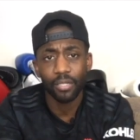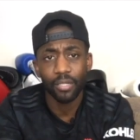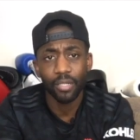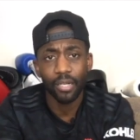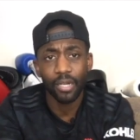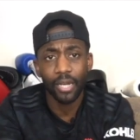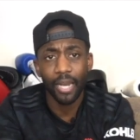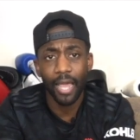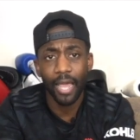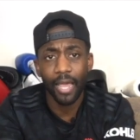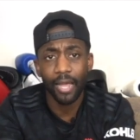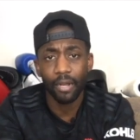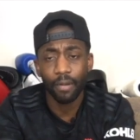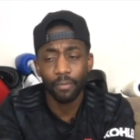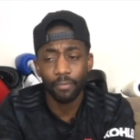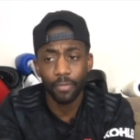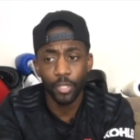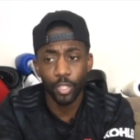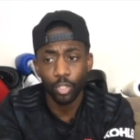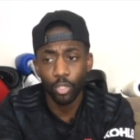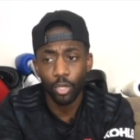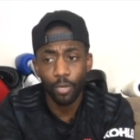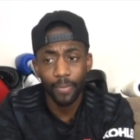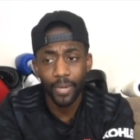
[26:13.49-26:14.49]
Like
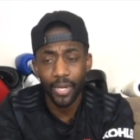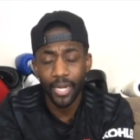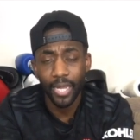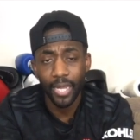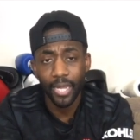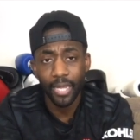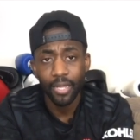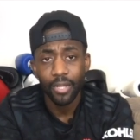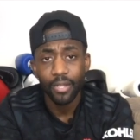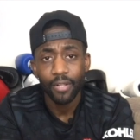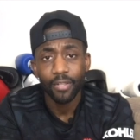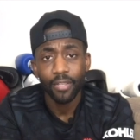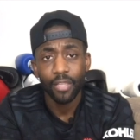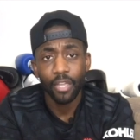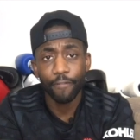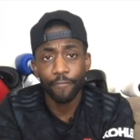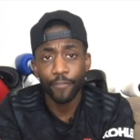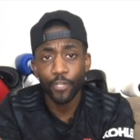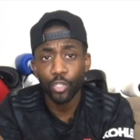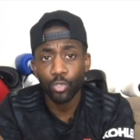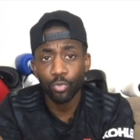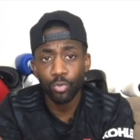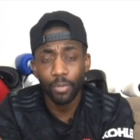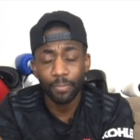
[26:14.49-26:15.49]
McTominay, if you
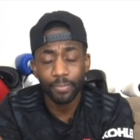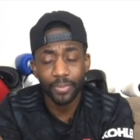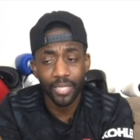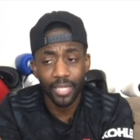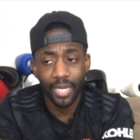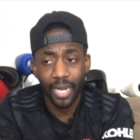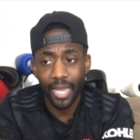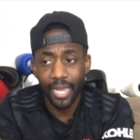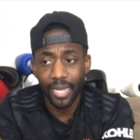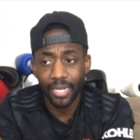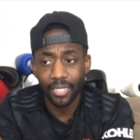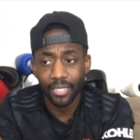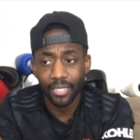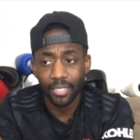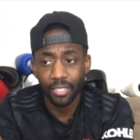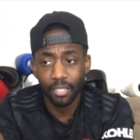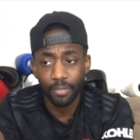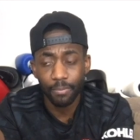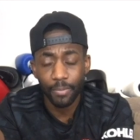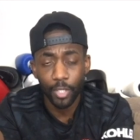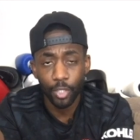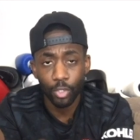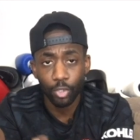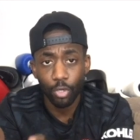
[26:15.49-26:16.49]
swapped like the
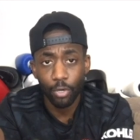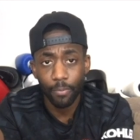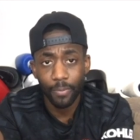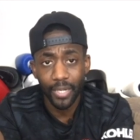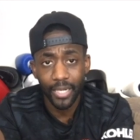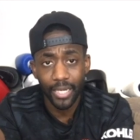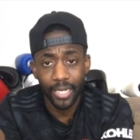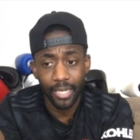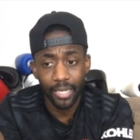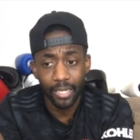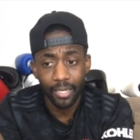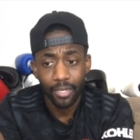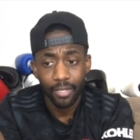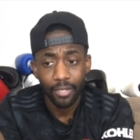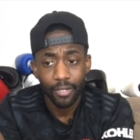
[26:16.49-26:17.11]
McTominay